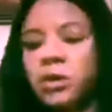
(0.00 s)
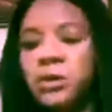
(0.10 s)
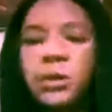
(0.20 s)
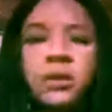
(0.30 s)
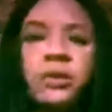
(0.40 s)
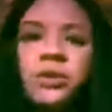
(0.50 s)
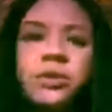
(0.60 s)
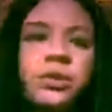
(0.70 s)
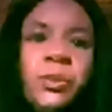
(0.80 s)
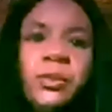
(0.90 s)
or you're
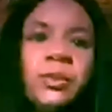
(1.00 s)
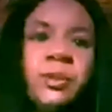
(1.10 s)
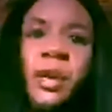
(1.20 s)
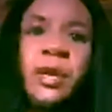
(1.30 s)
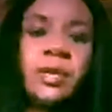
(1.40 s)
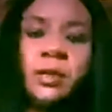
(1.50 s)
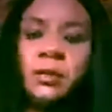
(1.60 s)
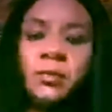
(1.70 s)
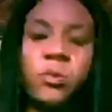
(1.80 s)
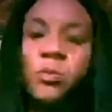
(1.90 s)
doing some kind
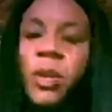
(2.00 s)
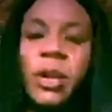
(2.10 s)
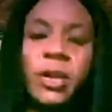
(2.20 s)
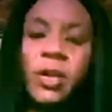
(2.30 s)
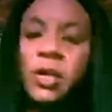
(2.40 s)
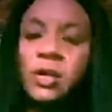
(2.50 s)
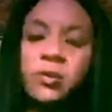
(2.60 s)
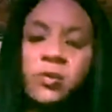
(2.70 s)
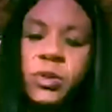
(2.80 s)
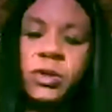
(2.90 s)
of repair,
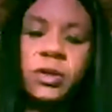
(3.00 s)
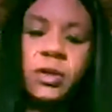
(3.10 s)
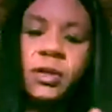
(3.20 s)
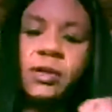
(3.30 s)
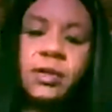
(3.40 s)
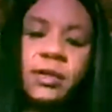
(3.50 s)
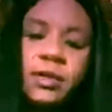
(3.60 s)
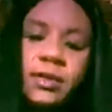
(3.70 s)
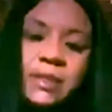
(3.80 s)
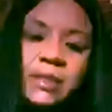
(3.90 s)
where
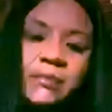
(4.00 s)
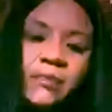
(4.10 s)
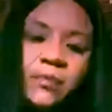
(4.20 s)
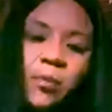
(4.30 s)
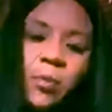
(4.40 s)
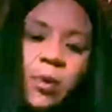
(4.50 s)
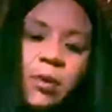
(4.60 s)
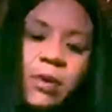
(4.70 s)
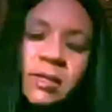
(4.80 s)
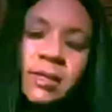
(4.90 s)
this, for
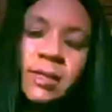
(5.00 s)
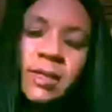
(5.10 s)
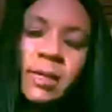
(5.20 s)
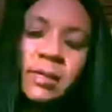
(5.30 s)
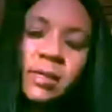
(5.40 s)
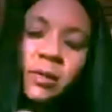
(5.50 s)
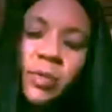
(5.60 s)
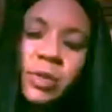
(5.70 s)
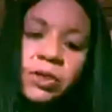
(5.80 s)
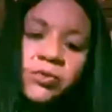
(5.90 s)
one, it's not so
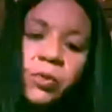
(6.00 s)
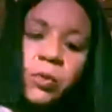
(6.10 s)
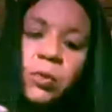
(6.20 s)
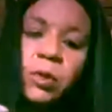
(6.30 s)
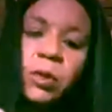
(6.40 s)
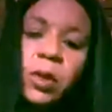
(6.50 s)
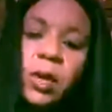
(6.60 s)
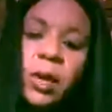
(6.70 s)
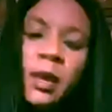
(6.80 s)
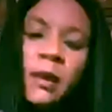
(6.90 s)
much for
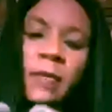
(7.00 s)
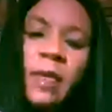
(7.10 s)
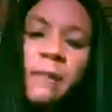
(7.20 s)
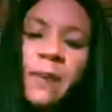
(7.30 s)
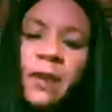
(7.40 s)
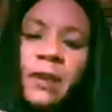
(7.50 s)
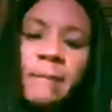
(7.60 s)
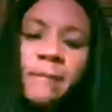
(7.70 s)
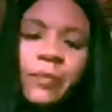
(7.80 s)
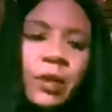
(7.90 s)

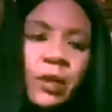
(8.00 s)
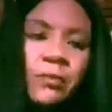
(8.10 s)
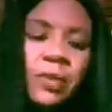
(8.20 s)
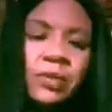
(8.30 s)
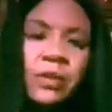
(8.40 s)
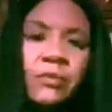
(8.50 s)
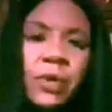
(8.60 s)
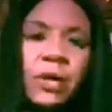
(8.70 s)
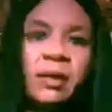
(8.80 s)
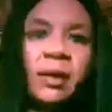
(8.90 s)
keeping things off your
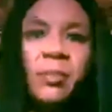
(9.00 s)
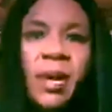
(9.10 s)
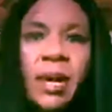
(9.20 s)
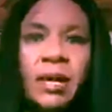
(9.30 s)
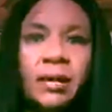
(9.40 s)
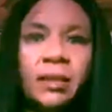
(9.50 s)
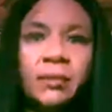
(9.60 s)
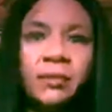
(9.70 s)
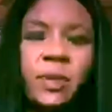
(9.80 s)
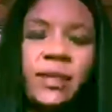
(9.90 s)
hand like paint,
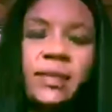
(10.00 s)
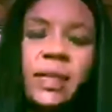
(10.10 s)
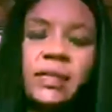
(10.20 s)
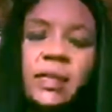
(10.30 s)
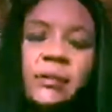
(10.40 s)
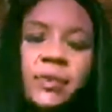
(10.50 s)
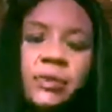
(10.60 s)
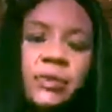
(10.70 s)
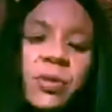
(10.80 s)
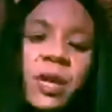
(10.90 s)
and latex gloves will
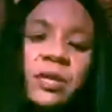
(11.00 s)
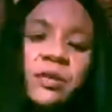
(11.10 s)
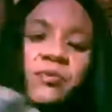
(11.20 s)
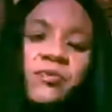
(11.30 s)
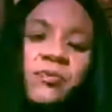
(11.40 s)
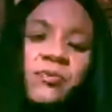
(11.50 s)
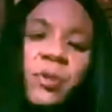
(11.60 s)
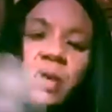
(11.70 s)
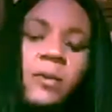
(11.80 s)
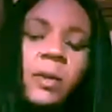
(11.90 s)
do that
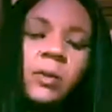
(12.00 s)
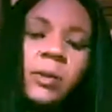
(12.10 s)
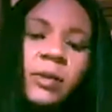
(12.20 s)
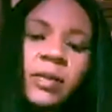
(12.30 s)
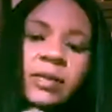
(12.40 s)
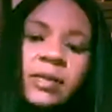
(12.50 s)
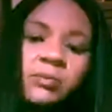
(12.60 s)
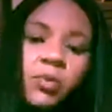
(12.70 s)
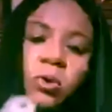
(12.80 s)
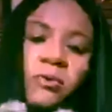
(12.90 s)
very well, but this is
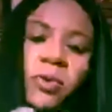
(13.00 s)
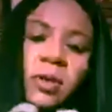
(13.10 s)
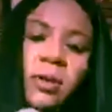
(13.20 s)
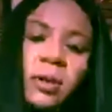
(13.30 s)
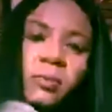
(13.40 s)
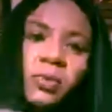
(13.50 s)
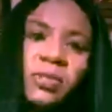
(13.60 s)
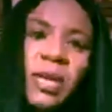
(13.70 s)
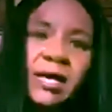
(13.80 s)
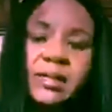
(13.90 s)
more of a
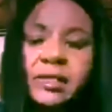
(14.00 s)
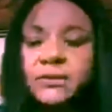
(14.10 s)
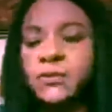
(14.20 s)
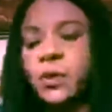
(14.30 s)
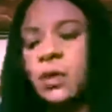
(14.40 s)
protective